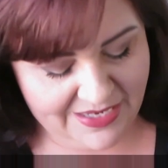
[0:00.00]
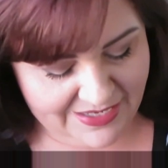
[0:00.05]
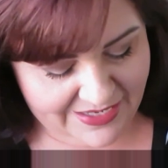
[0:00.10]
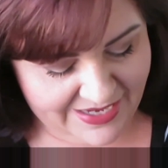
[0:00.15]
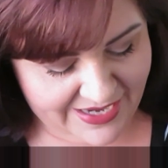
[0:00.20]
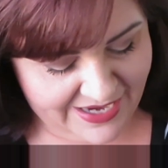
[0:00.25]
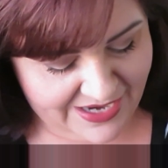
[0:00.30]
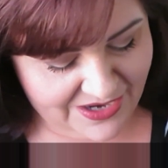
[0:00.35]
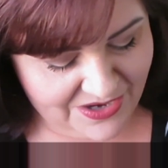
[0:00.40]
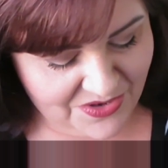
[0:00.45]

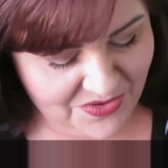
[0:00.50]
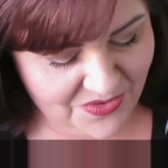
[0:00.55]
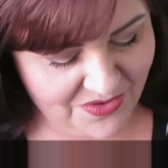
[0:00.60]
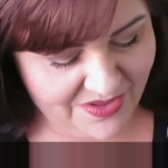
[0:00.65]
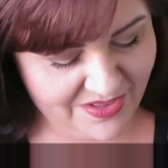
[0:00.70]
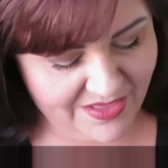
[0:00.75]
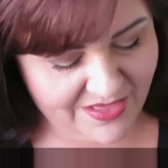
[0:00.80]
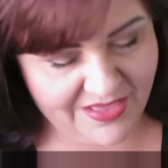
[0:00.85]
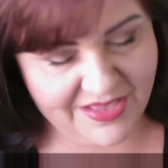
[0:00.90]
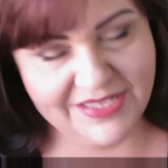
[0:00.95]

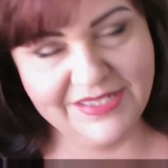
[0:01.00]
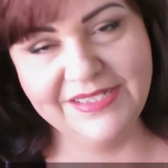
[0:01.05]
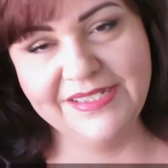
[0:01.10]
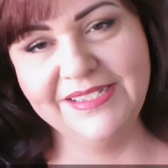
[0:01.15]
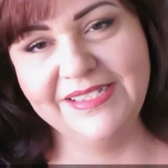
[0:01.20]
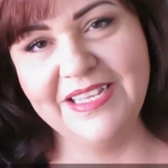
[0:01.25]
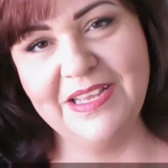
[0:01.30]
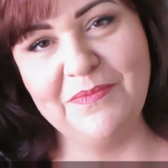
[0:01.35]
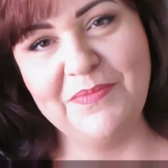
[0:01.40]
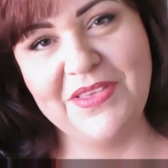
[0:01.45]
Now, this
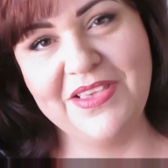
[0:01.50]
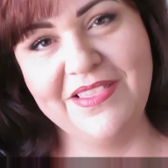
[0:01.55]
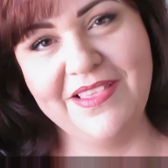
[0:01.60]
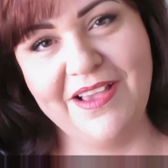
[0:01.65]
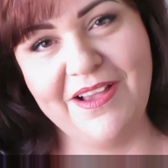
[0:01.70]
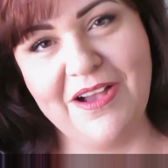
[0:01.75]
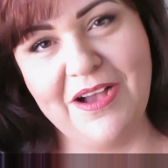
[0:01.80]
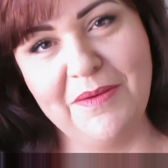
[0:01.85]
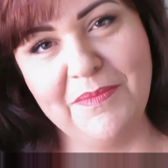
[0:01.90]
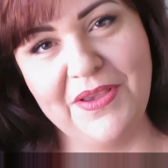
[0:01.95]
is something
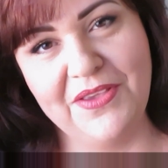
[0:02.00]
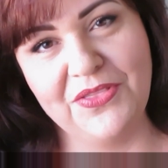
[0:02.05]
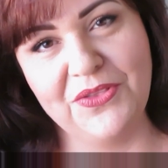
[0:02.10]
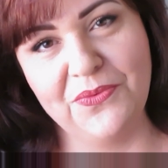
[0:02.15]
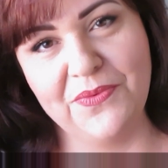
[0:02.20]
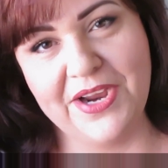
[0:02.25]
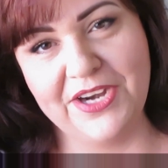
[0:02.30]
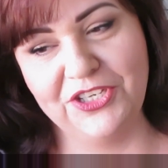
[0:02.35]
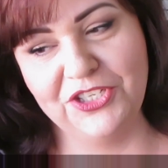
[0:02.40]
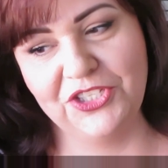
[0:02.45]
that got me at
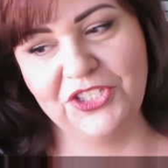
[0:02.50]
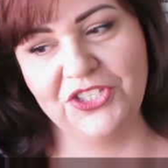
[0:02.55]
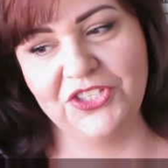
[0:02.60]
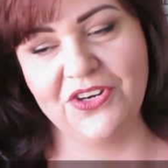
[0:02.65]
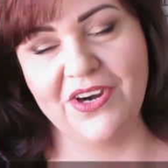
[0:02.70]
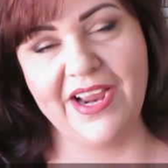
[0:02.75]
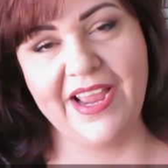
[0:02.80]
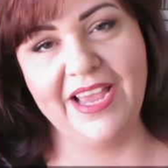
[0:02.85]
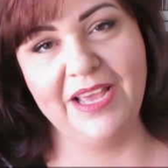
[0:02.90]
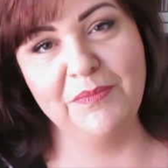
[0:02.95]
the
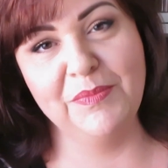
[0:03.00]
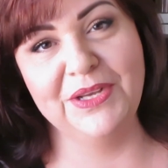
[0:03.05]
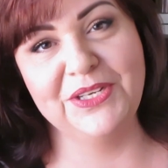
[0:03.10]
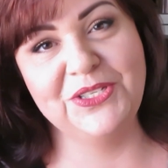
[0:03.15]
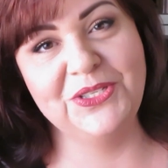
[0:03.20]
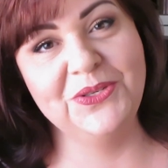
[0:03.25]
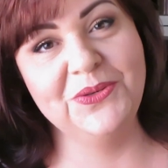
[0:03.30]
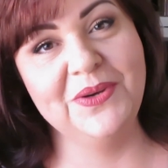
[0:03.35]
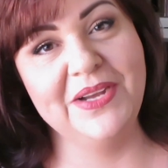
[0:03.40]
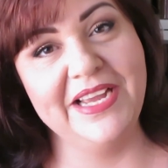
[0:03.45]
register. I had my
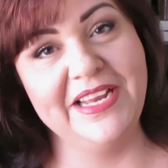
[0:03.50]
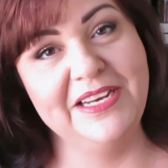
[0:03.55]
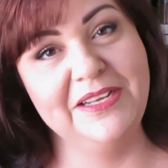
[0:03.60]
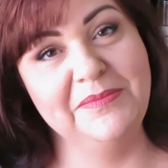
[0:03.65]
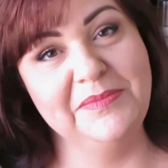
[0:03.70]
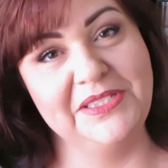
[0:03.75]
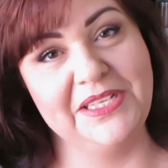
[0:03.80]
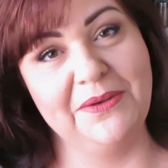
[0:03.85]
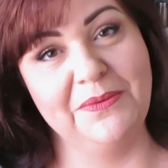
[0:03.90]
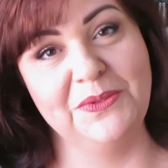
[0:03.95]
2
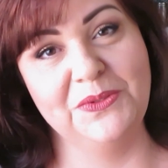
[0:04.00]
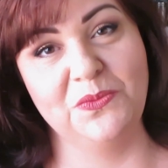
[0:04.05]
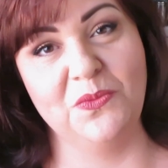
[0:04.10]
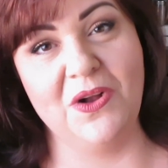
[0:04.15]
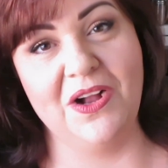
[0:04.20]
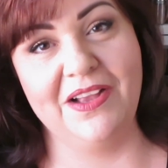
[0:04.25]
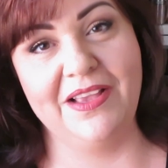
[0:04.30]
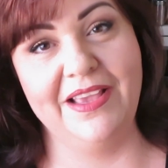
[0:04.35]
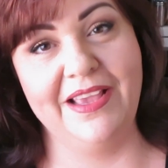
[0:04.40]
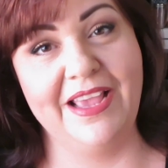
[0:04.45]
items. I was
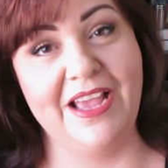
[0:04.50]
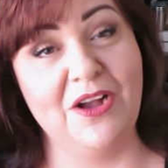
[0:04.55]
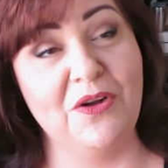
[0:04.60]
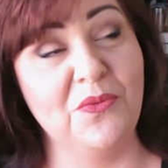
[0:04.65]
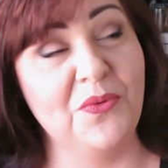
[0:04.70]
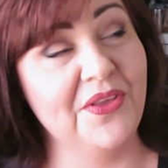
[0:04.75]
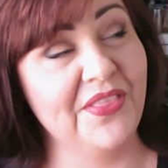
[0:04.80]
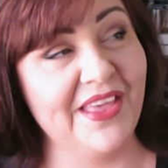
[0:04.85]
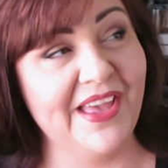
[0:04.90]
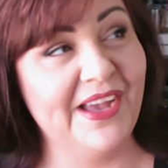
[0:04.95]
walking
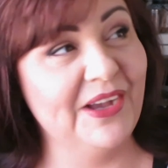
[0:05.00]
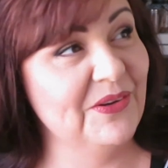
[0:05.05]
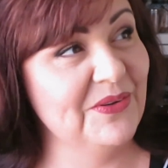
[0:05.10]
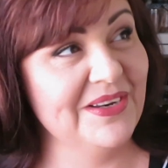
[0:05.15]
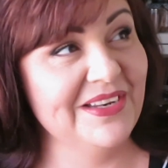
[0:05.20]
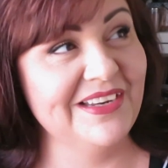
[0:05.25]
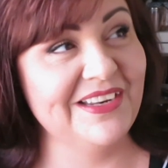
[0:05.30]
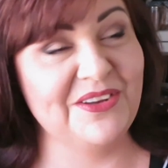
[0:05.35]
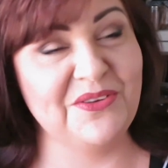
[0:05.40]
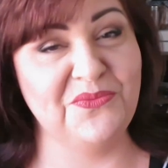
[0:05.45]
out without
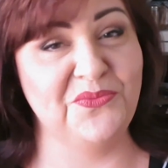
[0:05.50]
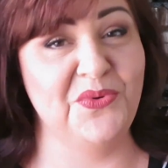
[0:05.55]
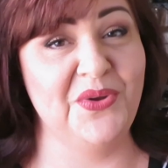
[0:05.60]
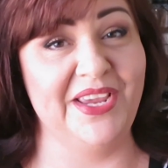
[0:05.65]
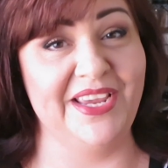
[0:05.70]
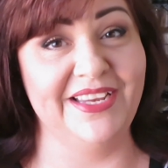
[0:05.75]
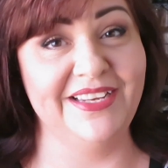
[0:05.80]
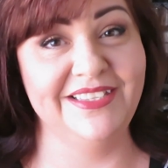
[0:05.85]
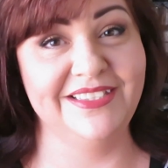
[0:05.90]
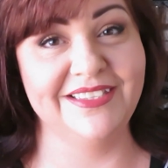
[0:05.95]
any
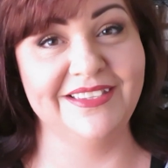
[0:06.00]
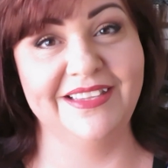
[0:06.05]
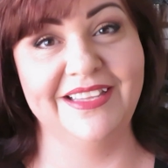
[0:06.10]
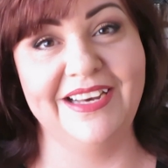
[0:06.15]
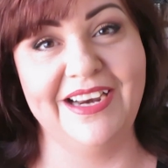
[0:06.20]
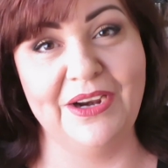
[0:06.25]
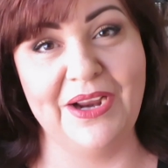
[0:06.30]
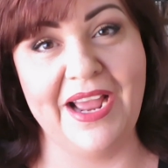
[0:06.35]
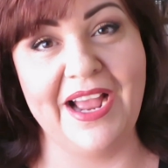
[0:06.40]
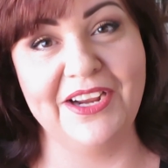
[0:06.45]
wheat
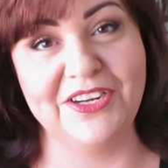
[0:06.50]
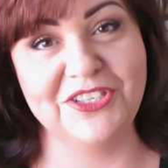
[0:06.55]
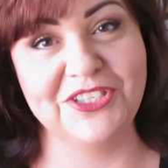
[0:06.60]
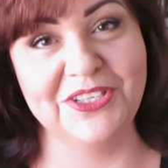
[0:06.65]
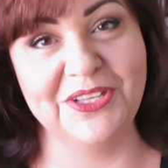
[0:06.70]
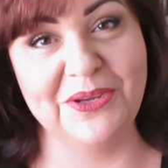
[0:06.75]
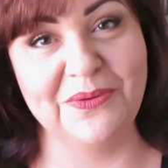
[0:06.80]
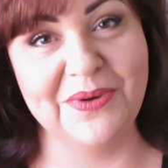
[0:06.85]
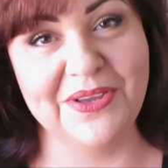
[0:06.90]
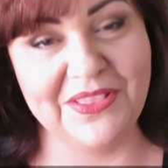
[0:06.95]
that I
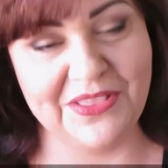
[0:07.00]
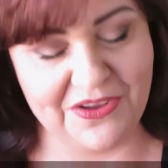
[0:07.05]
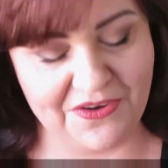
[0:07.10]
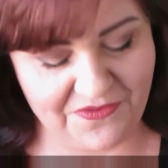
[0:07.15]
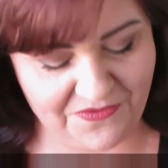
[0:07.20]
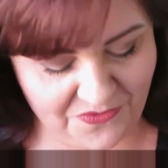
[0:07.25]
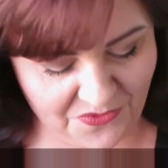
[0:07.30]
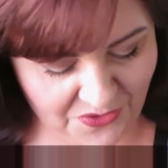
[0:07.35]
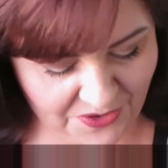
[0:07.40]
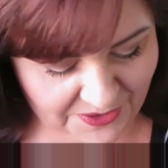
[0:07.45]
actually went
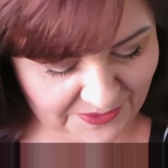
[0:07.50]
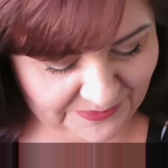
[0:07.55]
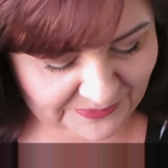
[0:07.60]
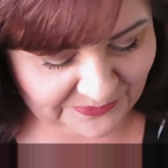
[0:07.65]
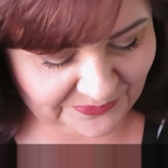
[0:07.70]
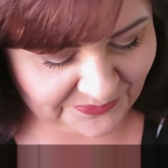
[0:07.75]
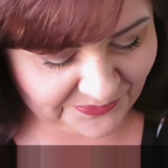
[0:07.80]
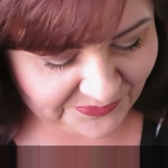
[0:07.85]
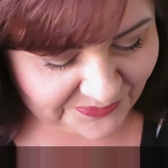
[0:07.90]
there for,